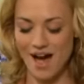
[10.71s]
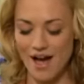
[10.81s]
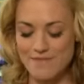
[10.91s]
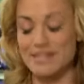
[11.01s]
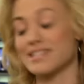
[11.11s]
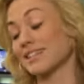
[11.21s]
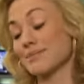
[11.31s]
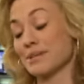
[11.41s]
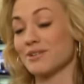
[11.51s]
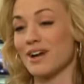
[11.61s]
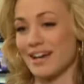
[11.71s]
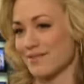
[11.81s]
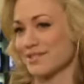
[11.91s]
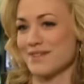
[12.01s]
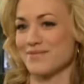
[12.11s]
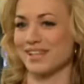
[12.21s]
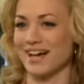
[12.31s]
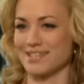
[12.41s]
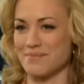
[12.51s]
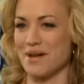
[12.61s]
I've basically been crying every day for the
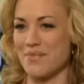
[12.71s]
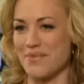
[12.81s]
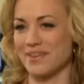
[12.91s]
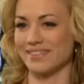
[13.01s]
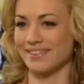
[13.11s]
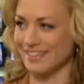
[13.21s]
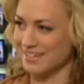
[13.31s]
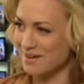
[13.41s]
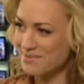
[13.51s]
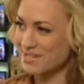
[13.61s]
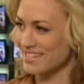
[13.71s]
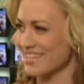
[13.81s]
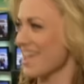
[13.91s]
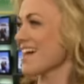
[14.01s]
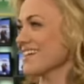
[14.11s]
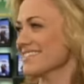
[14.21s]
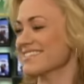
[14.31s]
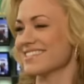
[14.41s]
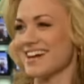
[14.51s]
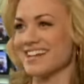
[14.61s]
last month in the lead up to the end.